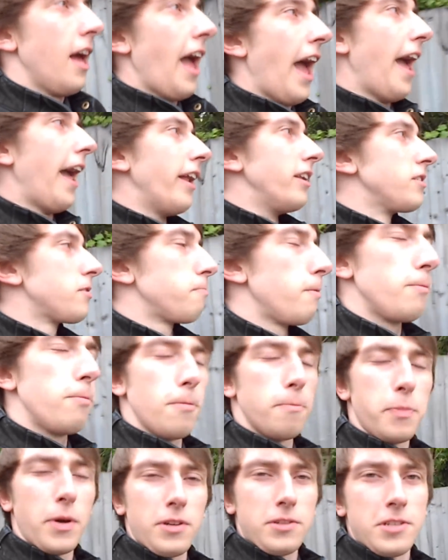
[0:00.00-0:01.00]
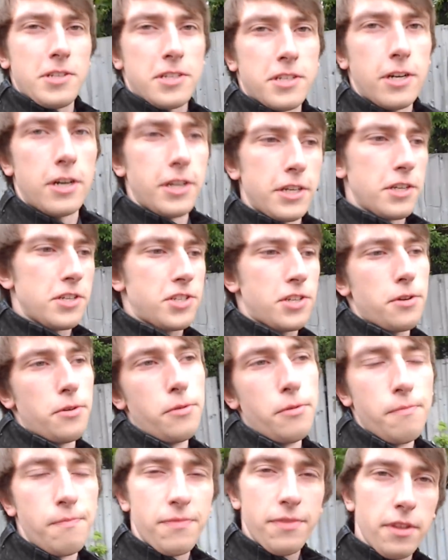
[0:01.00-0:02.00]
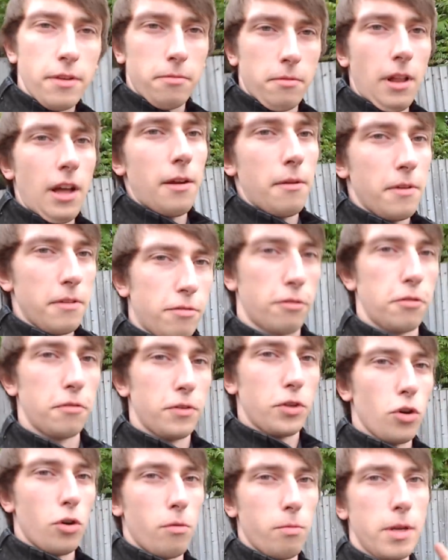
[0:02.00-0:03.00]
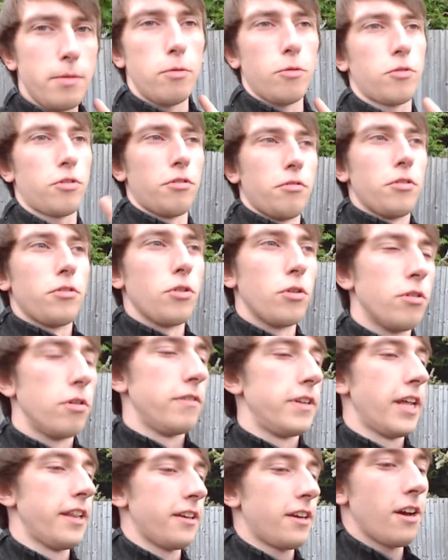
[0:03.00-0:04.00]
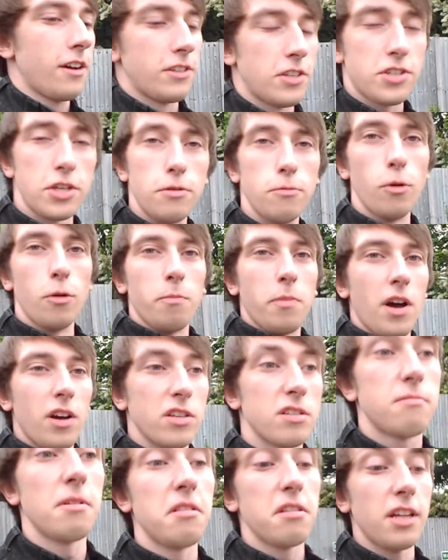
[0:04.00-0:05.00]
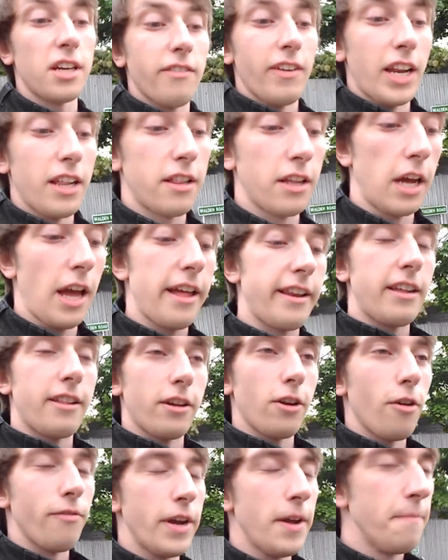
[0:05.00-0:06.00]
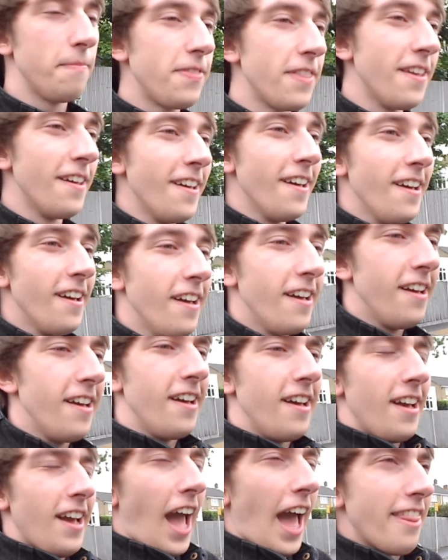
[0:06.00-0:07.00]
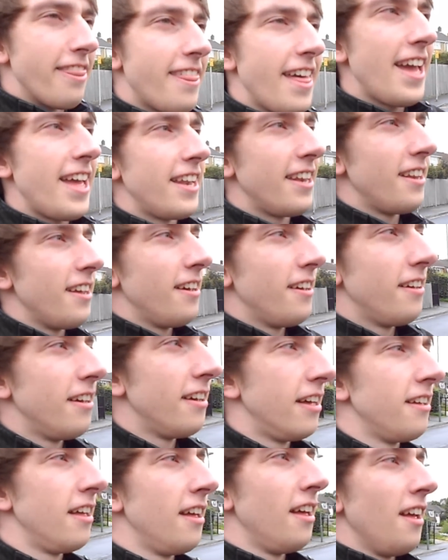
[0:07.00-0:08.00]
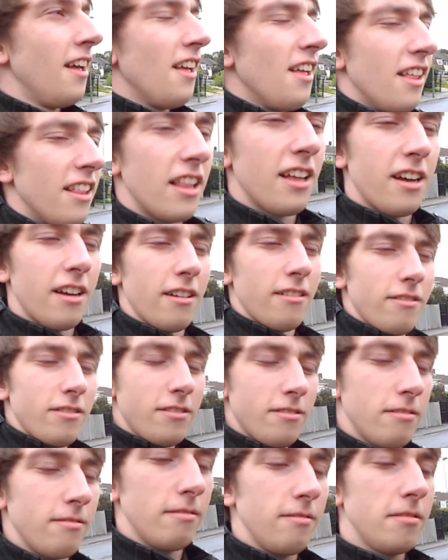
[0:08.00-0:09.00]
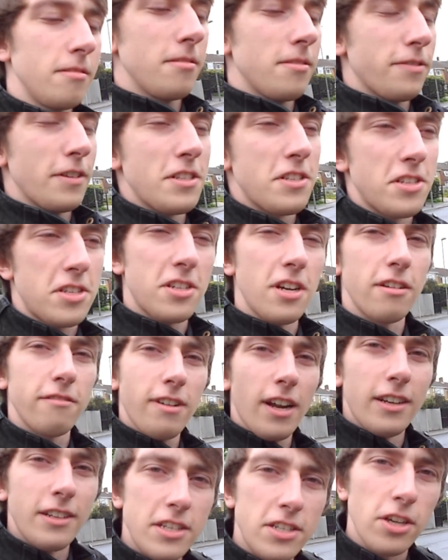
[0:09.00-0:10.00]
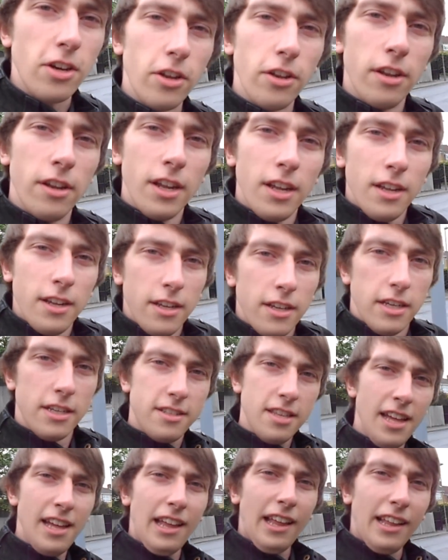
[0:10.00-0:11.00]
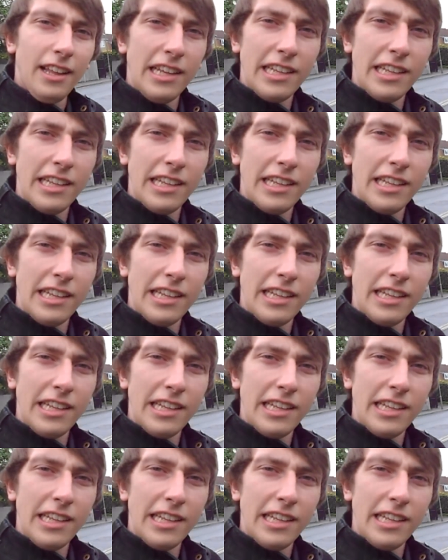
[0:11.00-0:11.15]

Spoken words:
And we walked past this guy in a suit, like, through the door. We walked through the door, and then the guy in the suit walked past. Didn't think of anything of it. And then, like, one of our friends has turned around, and he's gone, is that